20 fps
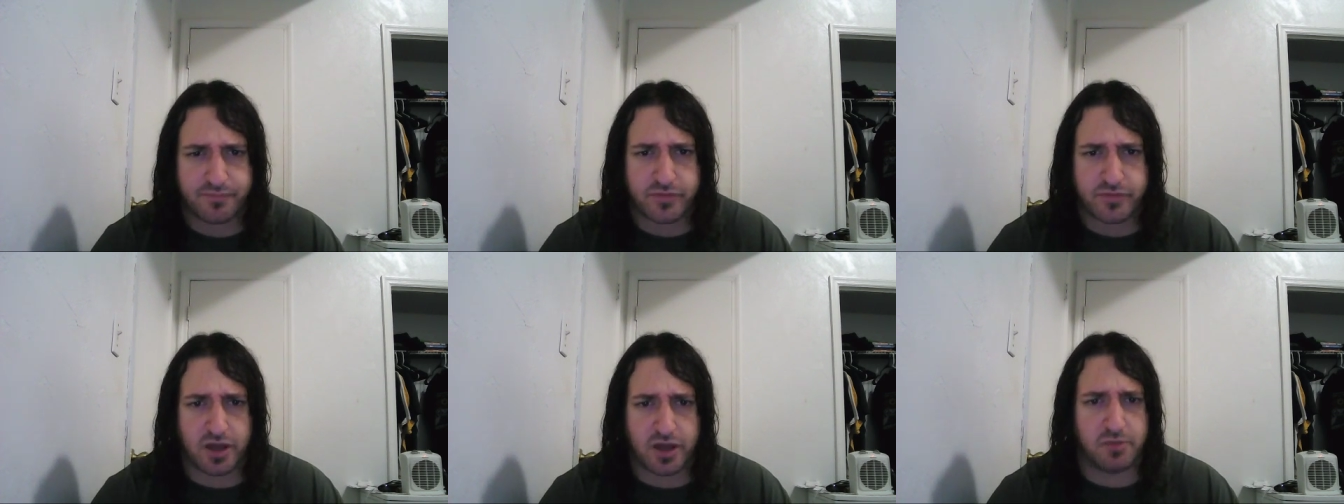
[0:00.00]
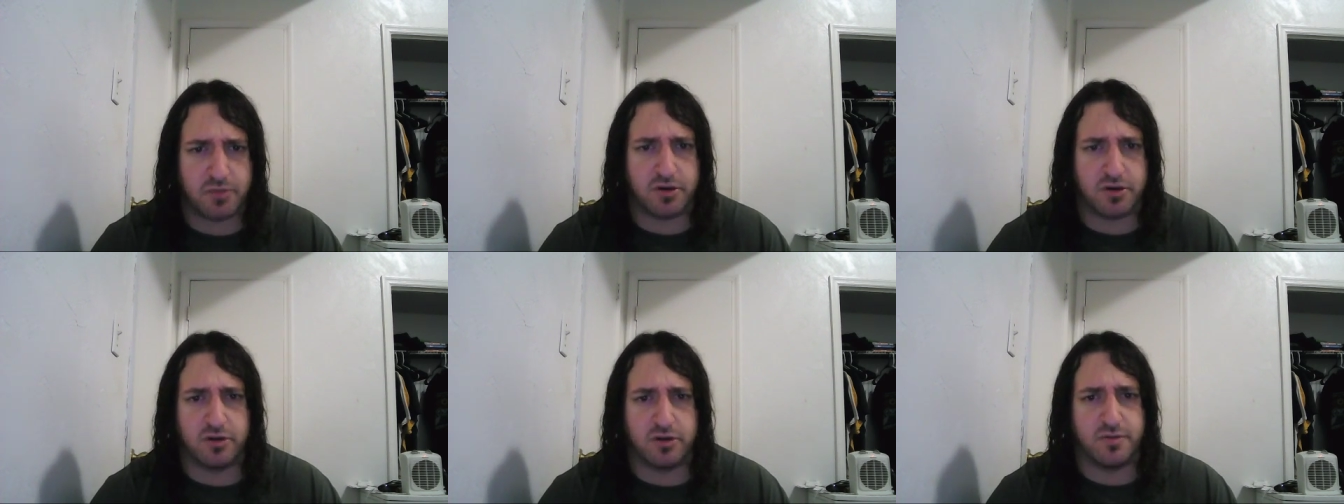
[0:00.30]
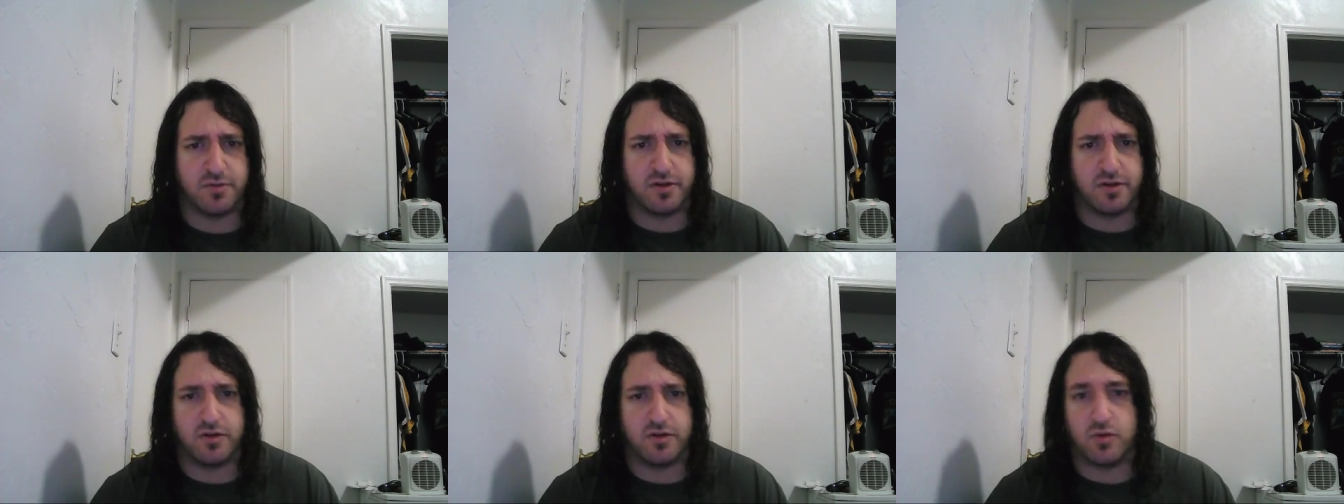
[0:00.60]
I'm gonna
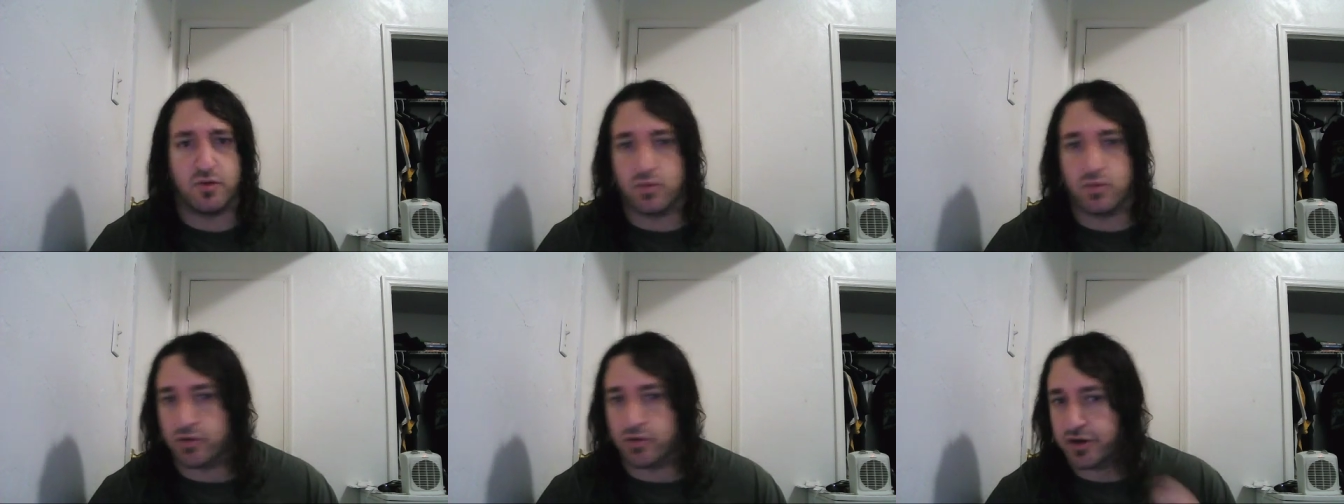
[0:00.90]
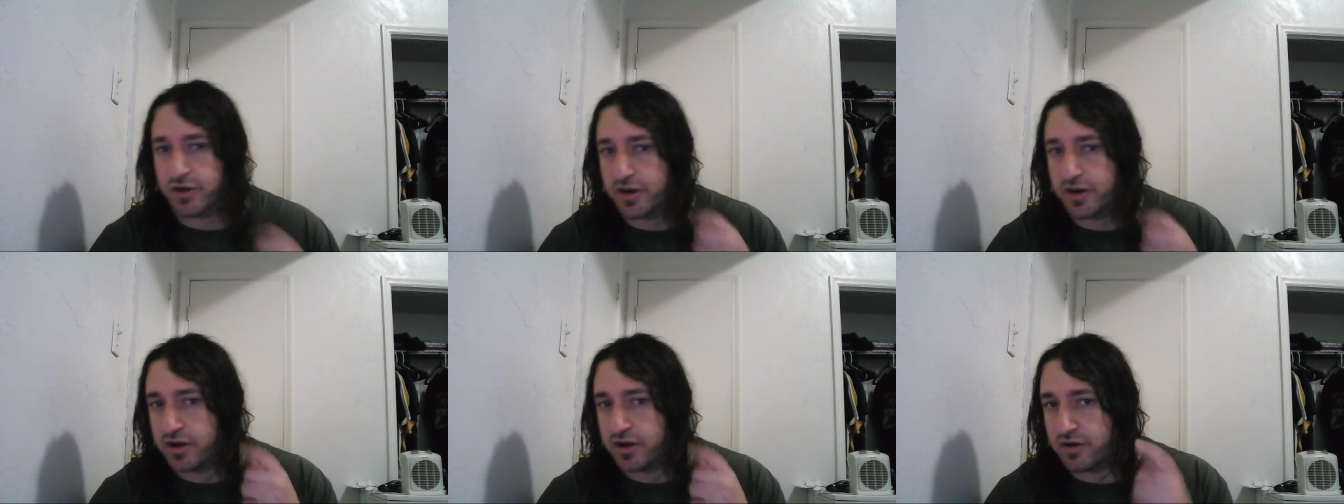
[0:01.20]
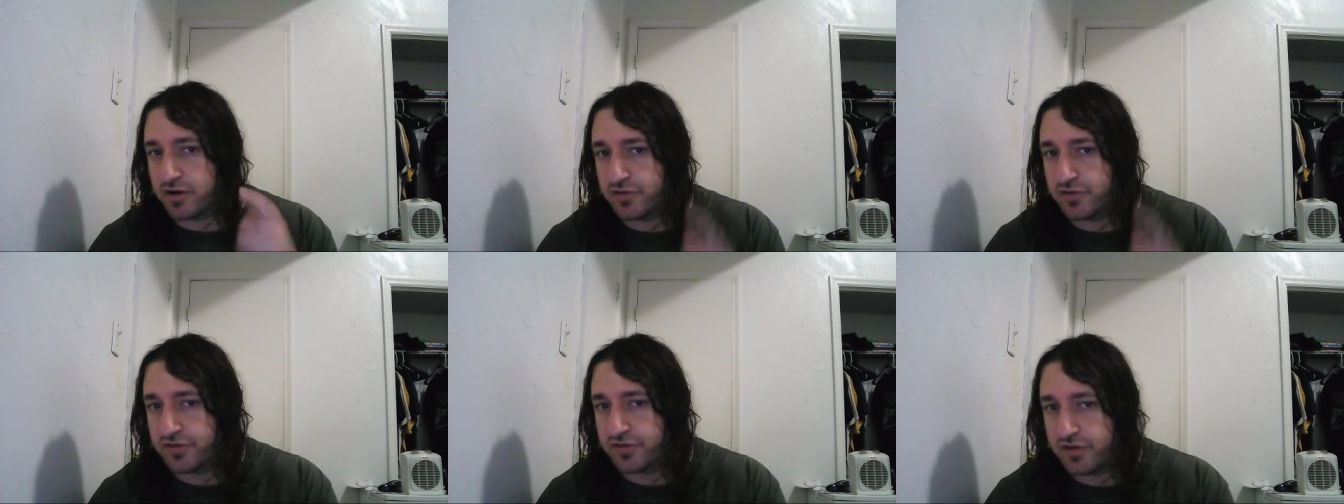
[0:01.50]
be working
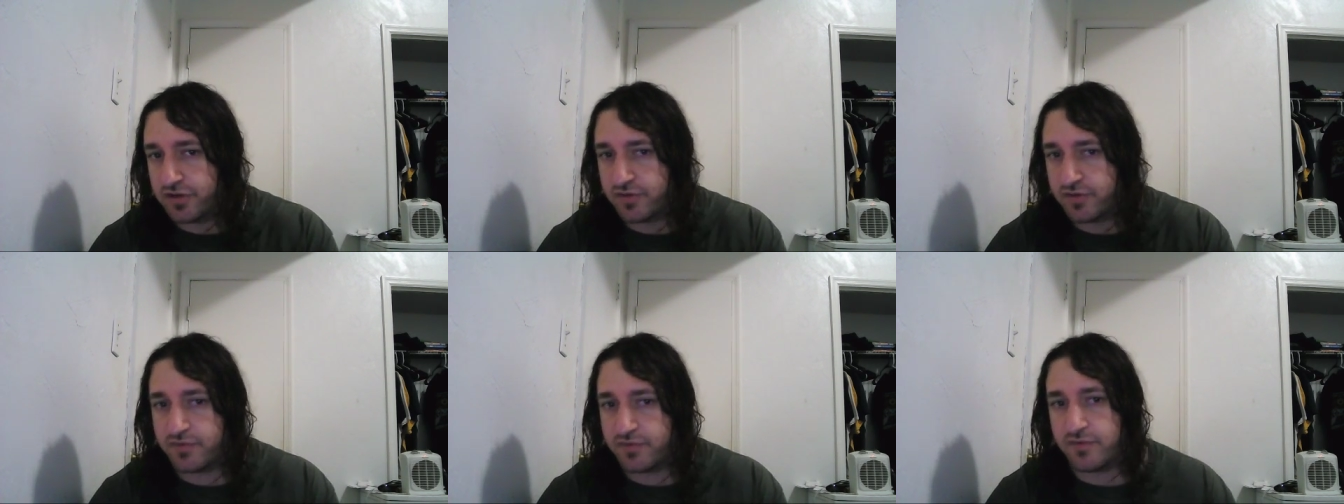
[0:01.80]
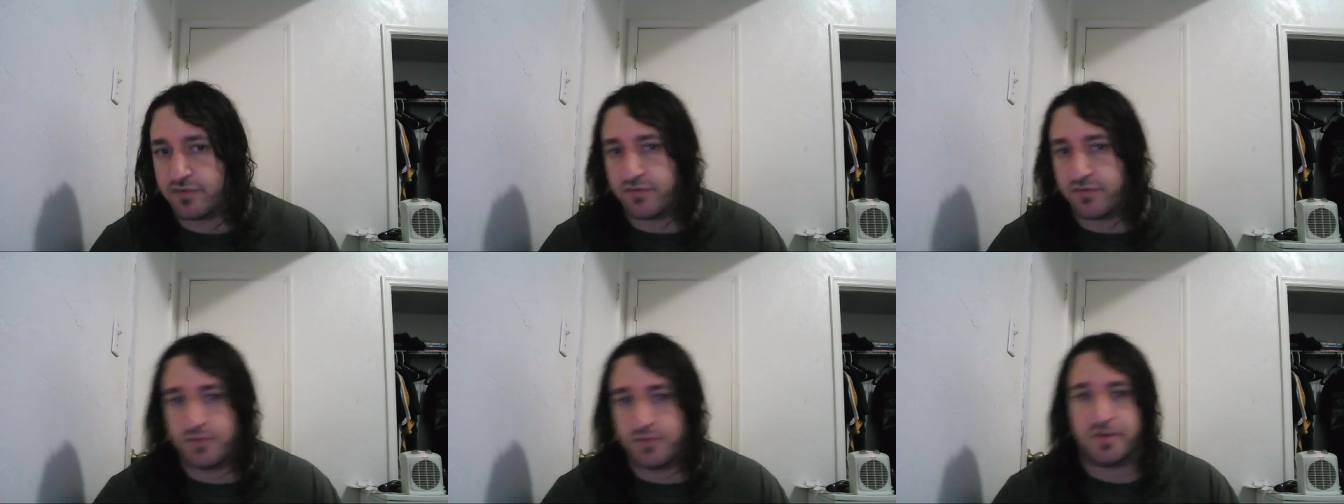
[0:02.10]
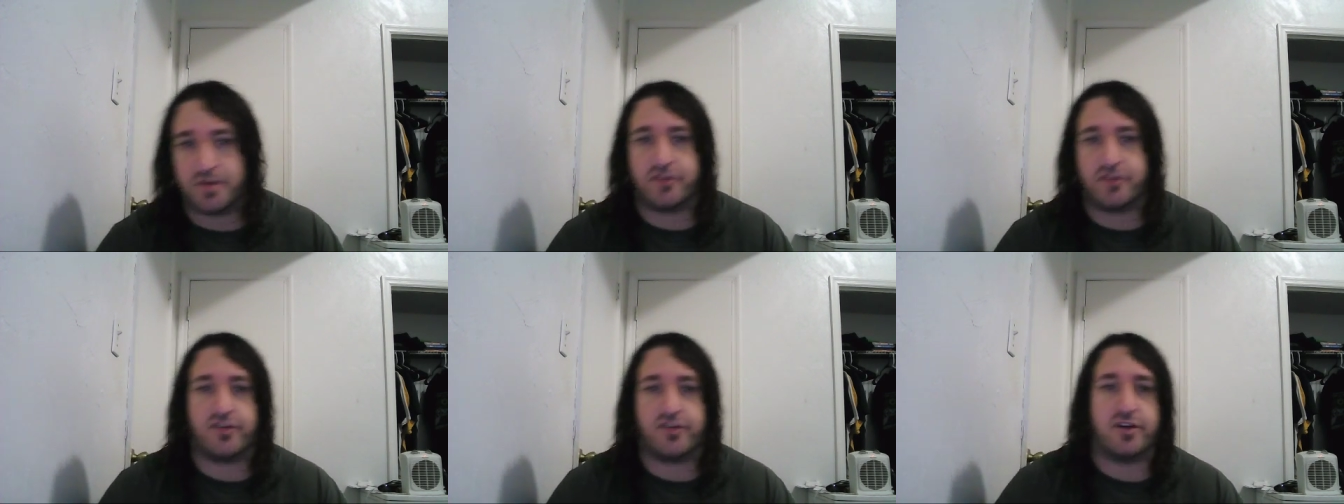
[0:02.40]
on stuff for
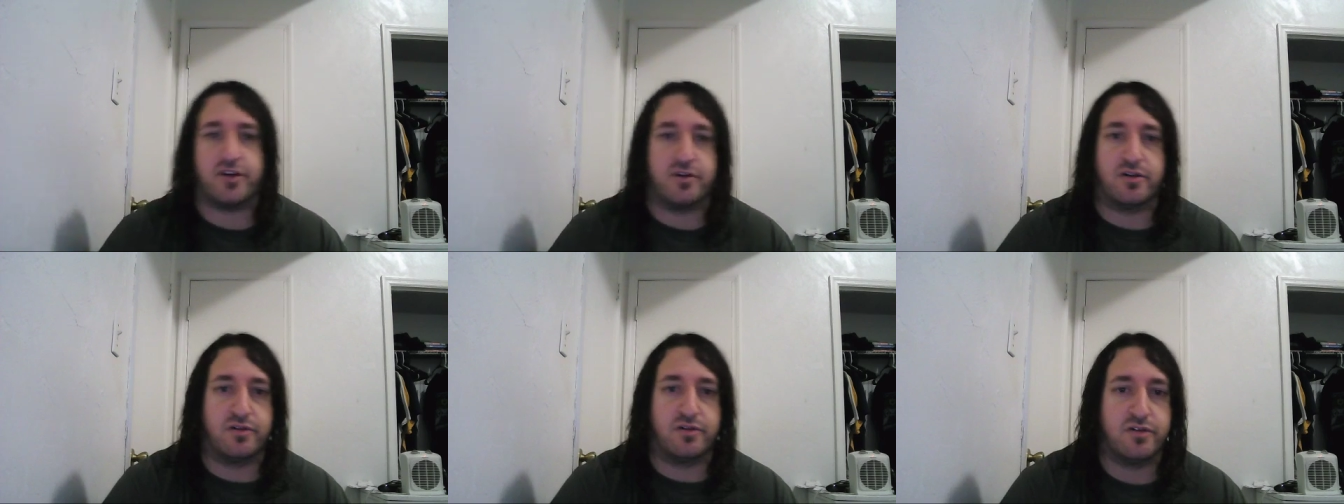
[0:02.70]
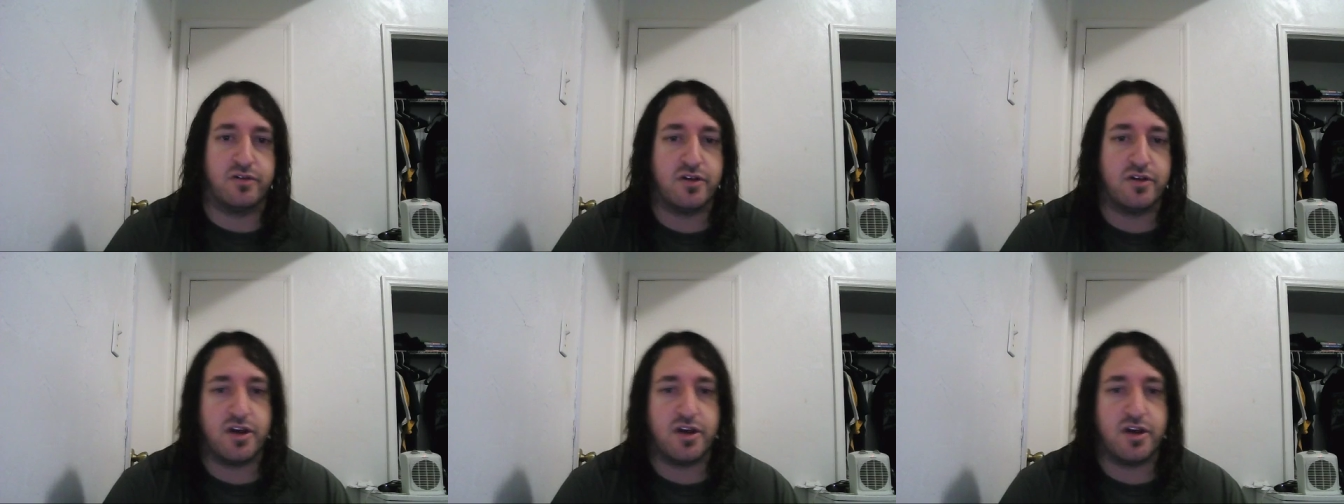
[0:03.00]
my channel.